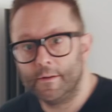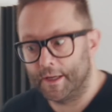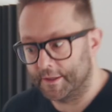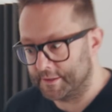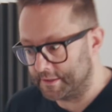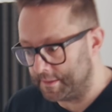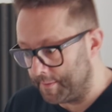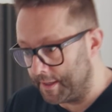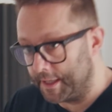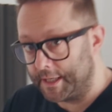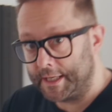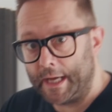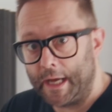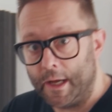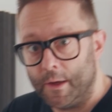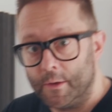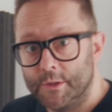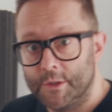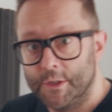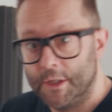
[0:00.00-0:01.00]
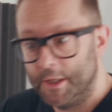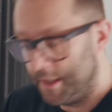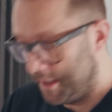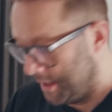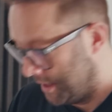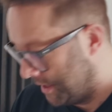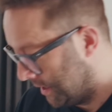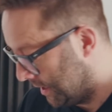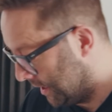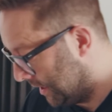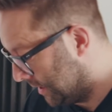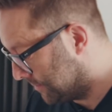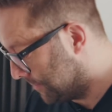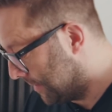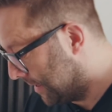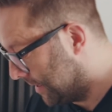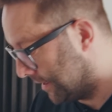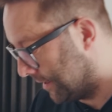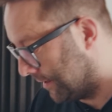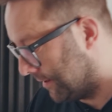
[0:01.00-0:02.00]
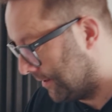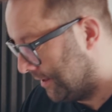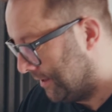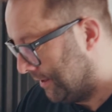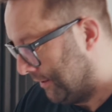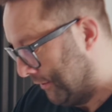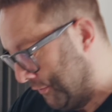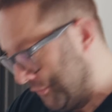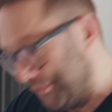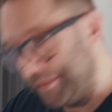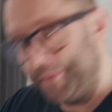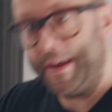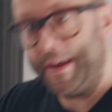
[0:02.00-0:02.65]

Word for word: next to my couch, is my little sort